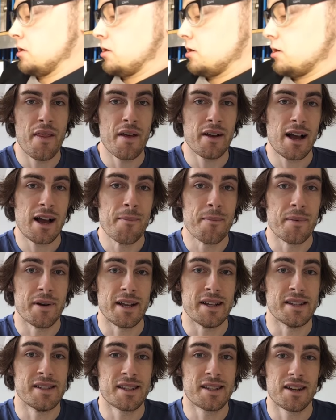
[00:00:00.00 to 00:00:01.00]
Other
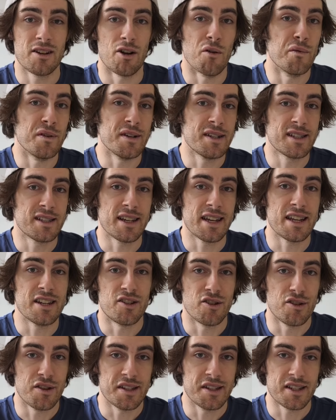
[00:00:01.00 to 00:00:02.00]
companies can obviously
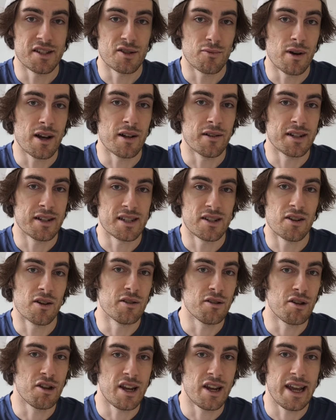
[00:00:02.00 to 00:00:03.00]
do this as well. It's
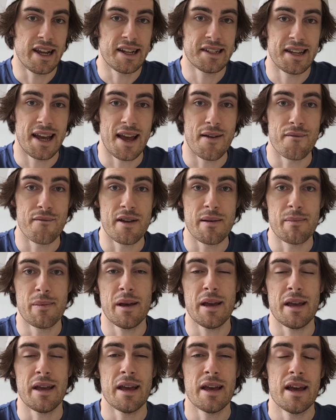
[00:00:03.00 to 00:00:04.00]
not unique to
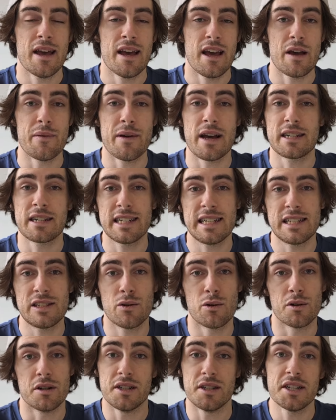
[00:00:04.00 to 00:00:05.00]
MVP. And we actually
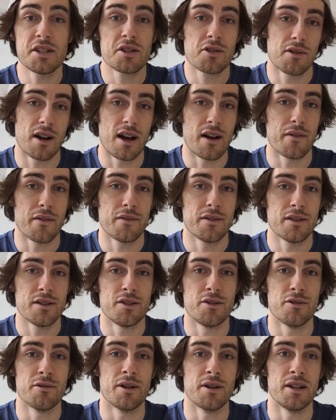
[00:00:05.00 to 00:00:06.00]
saw Discraft
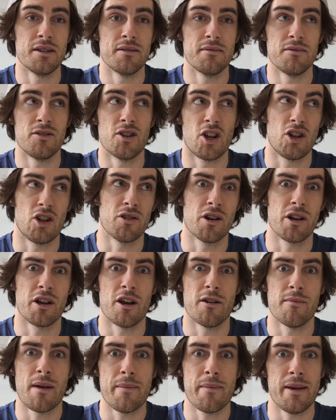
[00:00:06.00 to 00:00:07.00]
do it not long
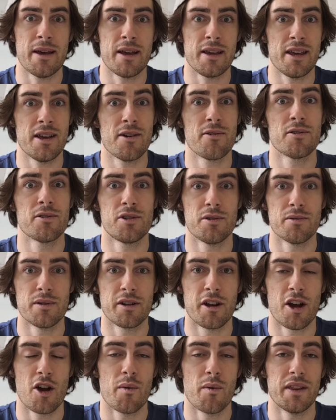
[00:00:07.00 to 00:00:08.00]
ago, maybe a year or 2
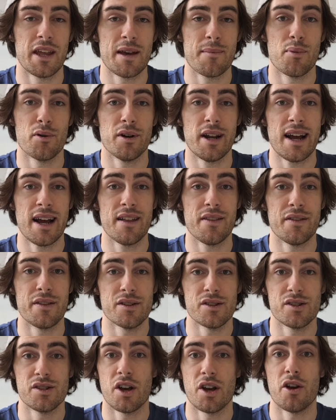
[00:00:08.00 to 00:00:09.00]
ago, when they put out
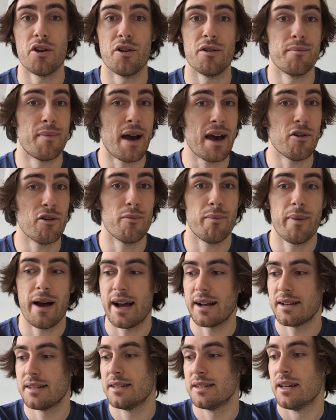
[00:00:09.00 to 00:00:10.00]
the Zone Battle
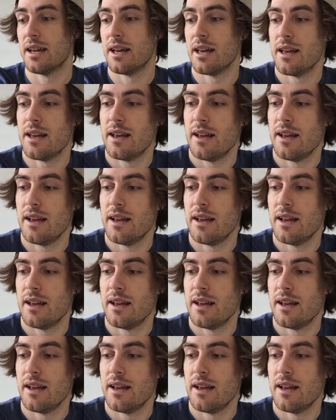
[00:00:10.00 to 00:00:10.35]
Packs.